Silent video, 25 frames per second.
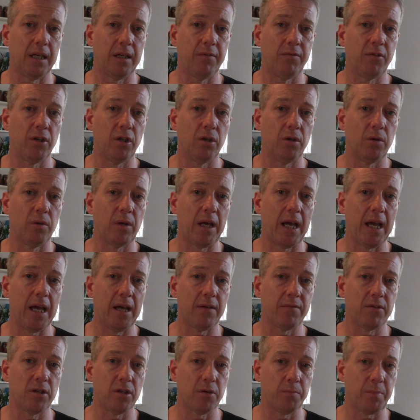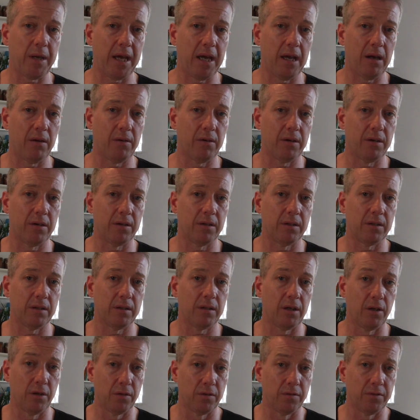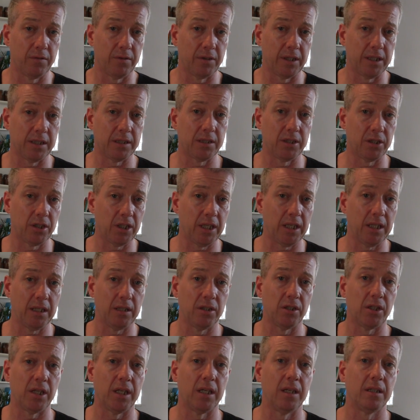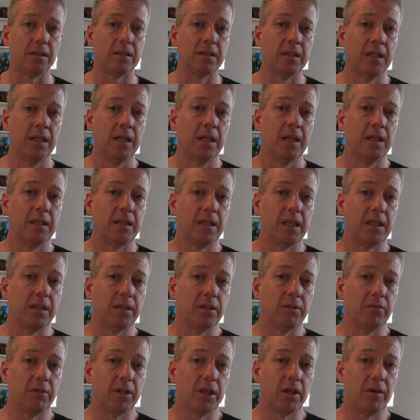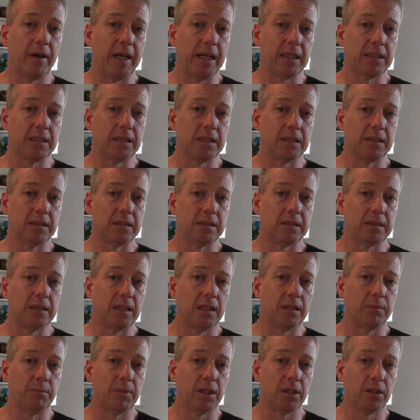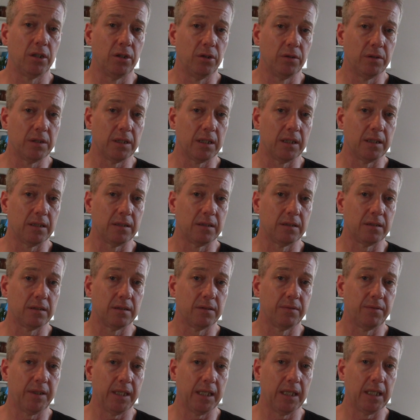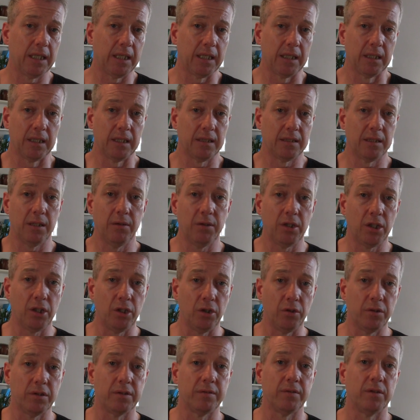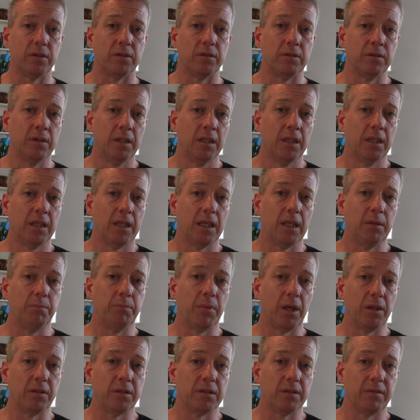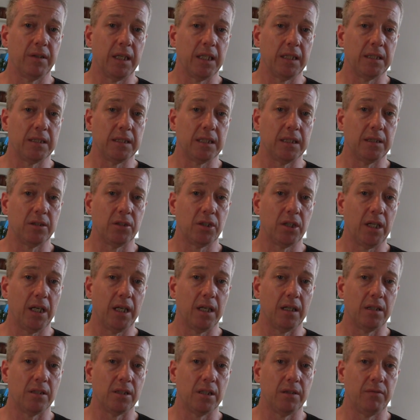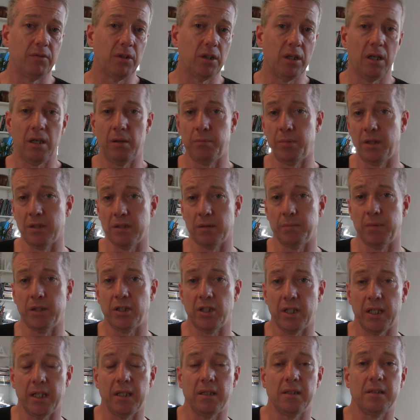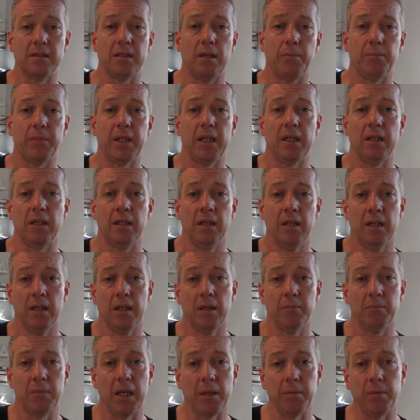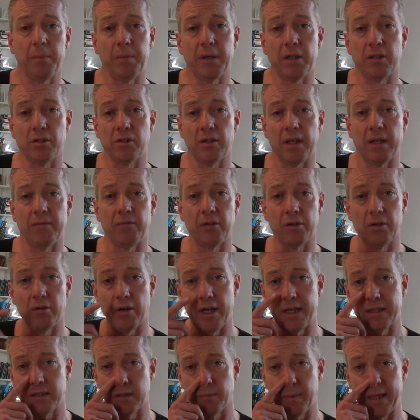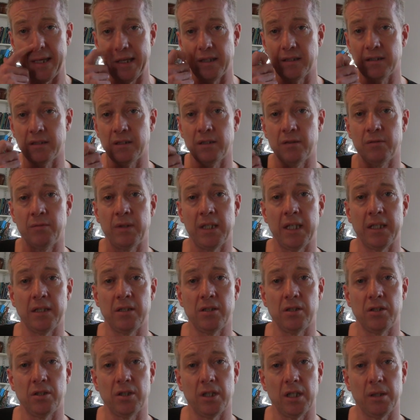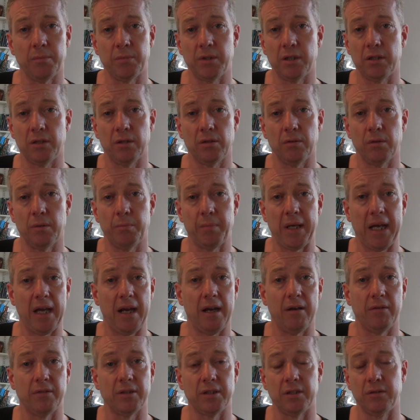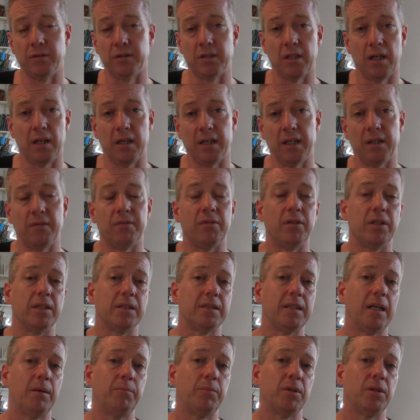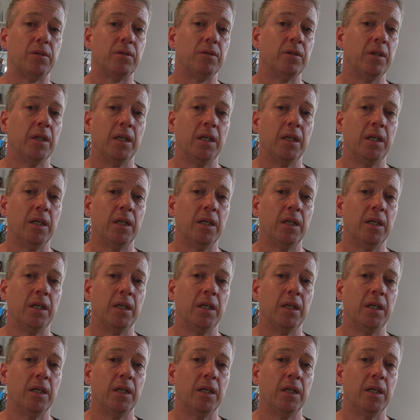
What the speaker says: If you have no power over it to change it, then the regret is a useless feeling. It's only useful in motivating change. If you can't possibly change something, maybe because you have regret about a relationship to a parent who's died, for example,